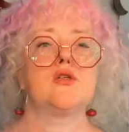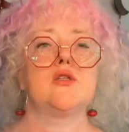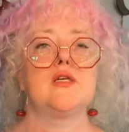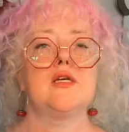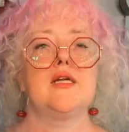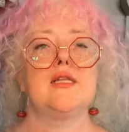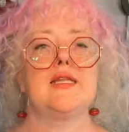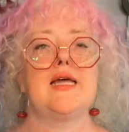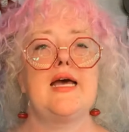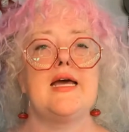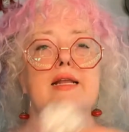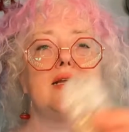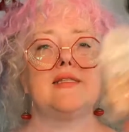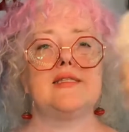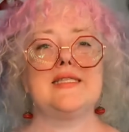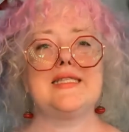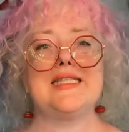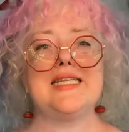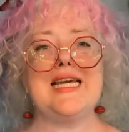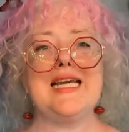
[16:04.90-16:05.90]
Look at that.
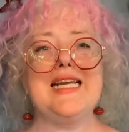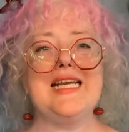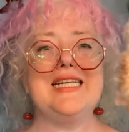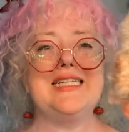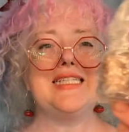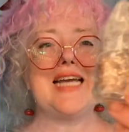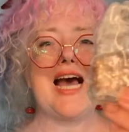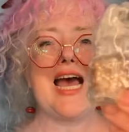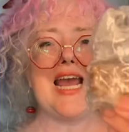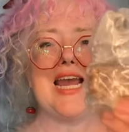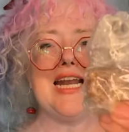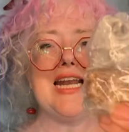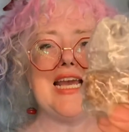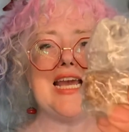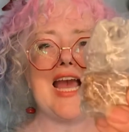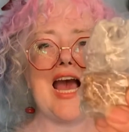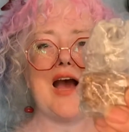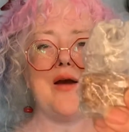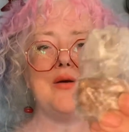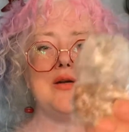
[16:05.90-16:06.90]
It's teeny tiny.
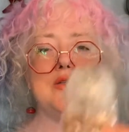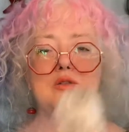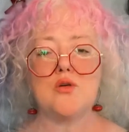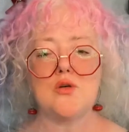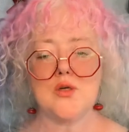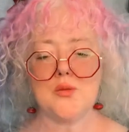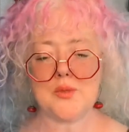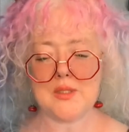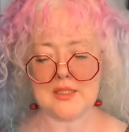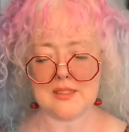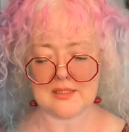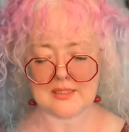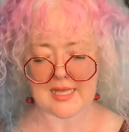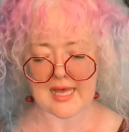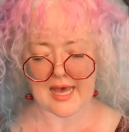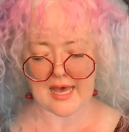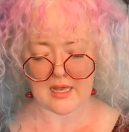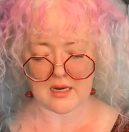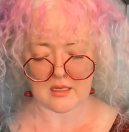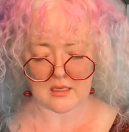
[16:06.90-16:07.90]
How adorable is
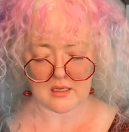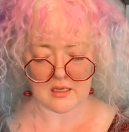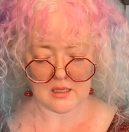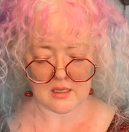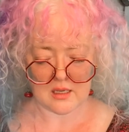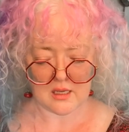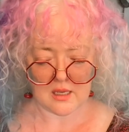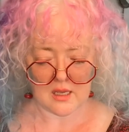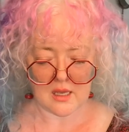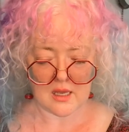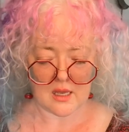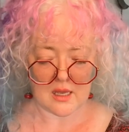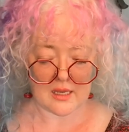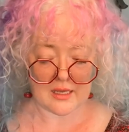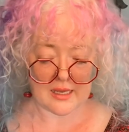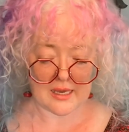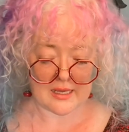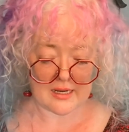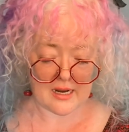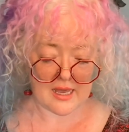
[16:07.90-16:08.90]
that?
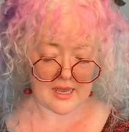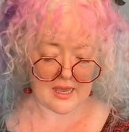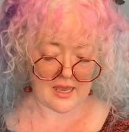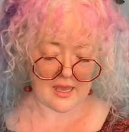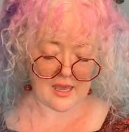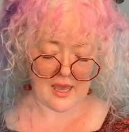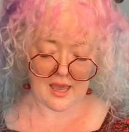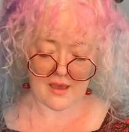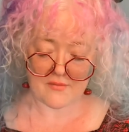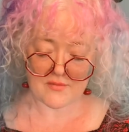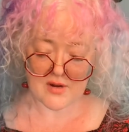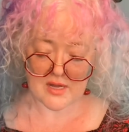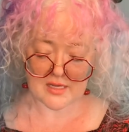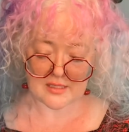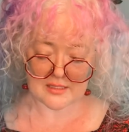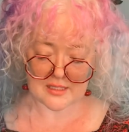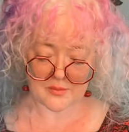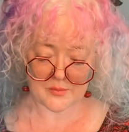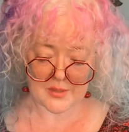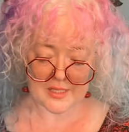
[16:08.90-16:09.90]
Again, I have not
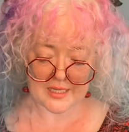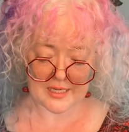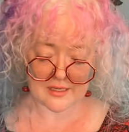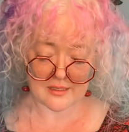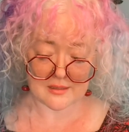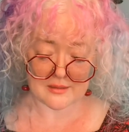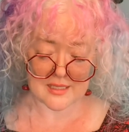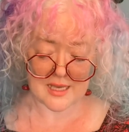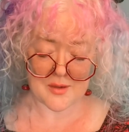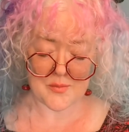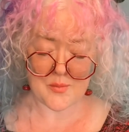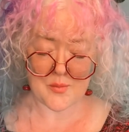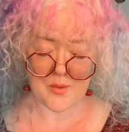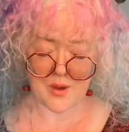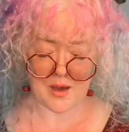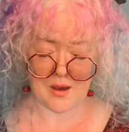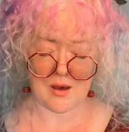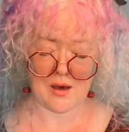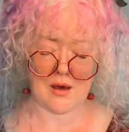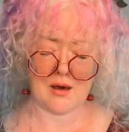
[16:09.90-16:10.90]
done my nails. I'm,
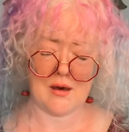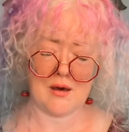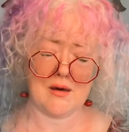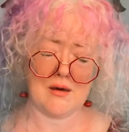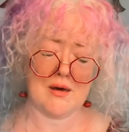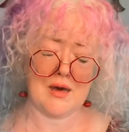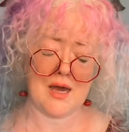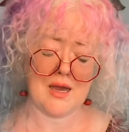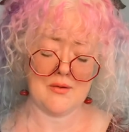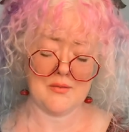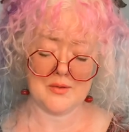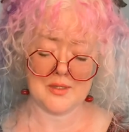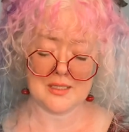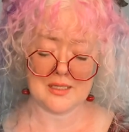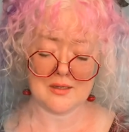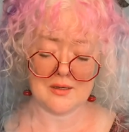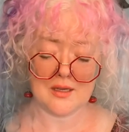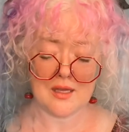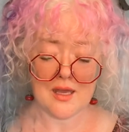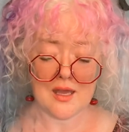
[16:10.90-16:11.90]
oh, I
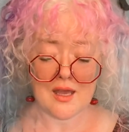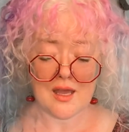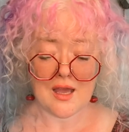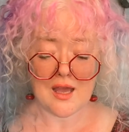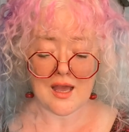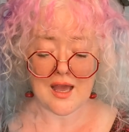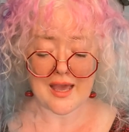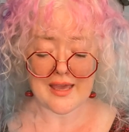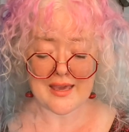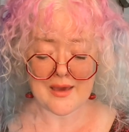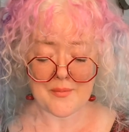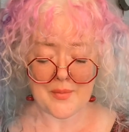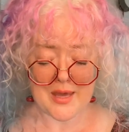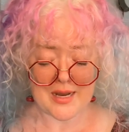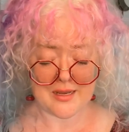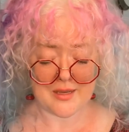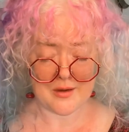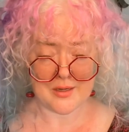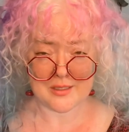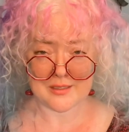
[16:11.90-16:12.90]
really, I get
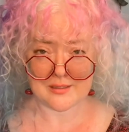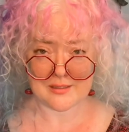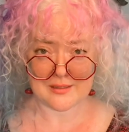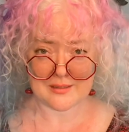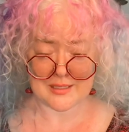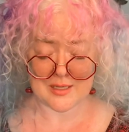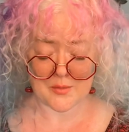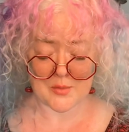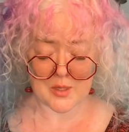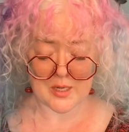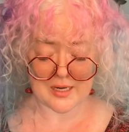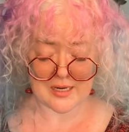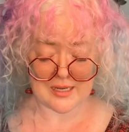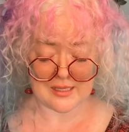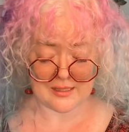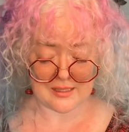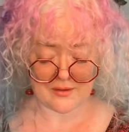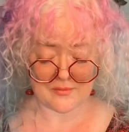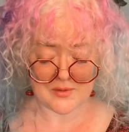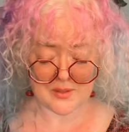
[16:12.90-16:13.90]
pedicures in the summer and I
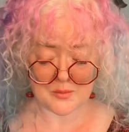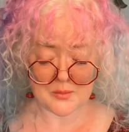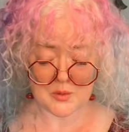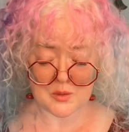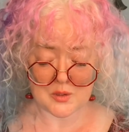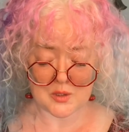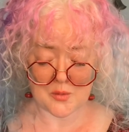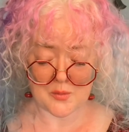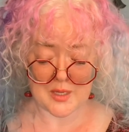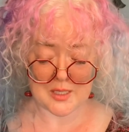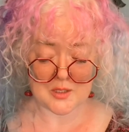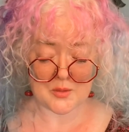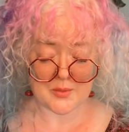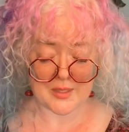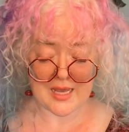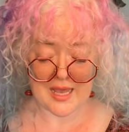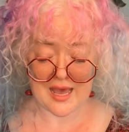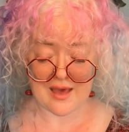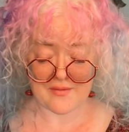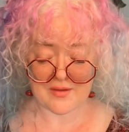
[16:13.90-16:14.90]
love them so much, but I
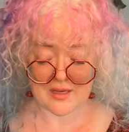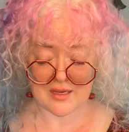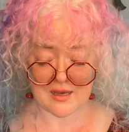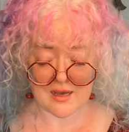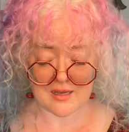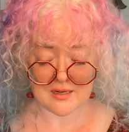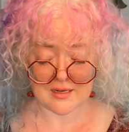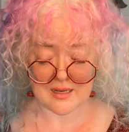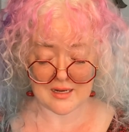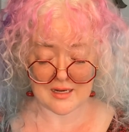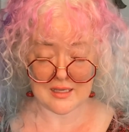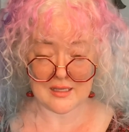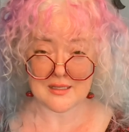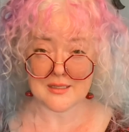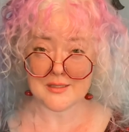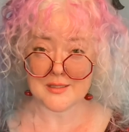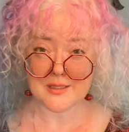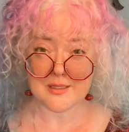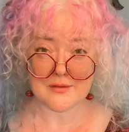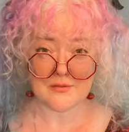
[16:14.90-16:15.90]
haven't gotten any
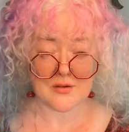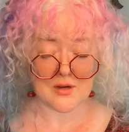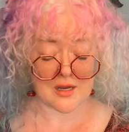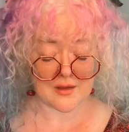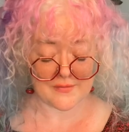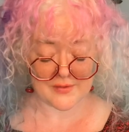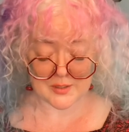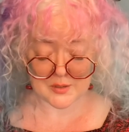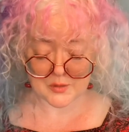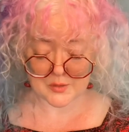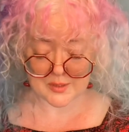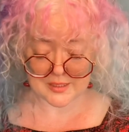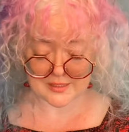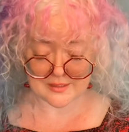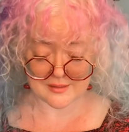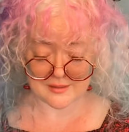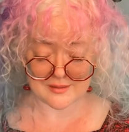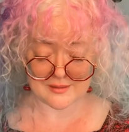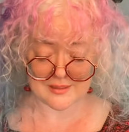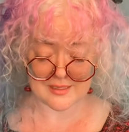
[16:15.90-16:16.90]
this year for obvious
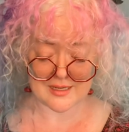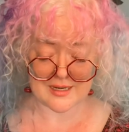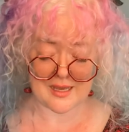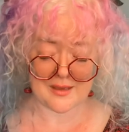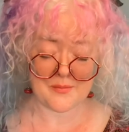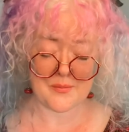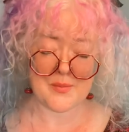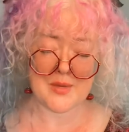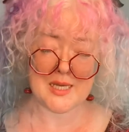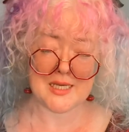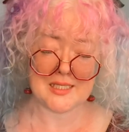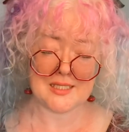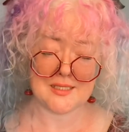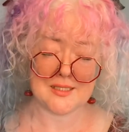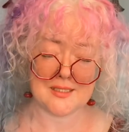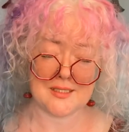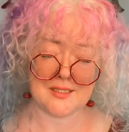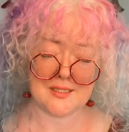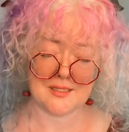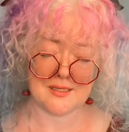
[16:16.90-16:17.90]
reasons. And I
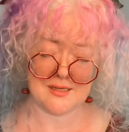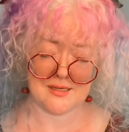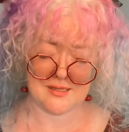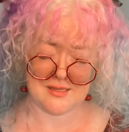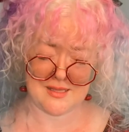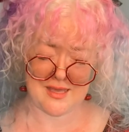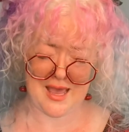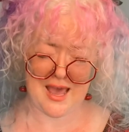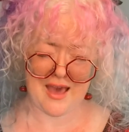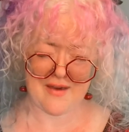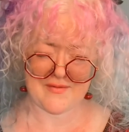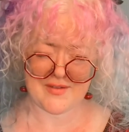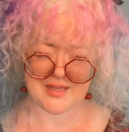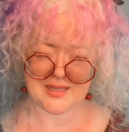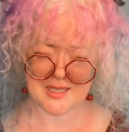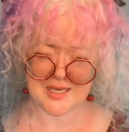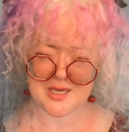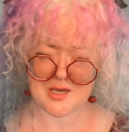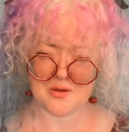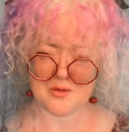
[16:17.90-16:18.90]
miss the having
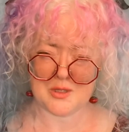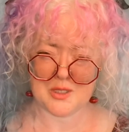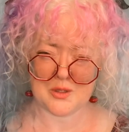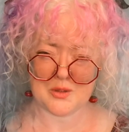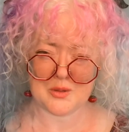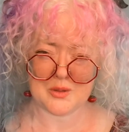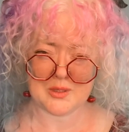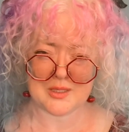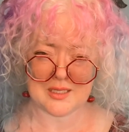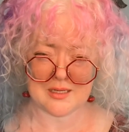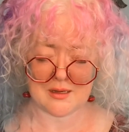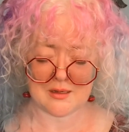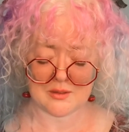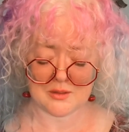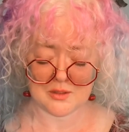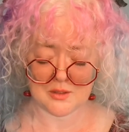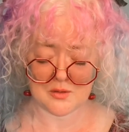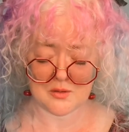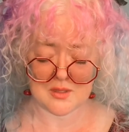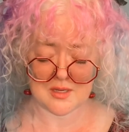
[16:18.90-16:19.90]
the cute toes and
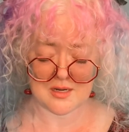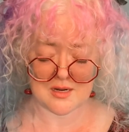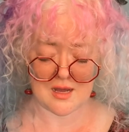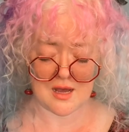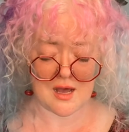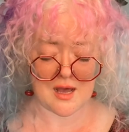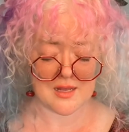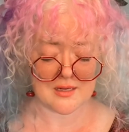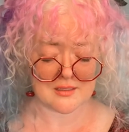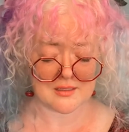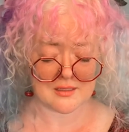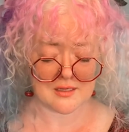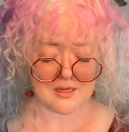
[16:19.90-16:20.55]
also the not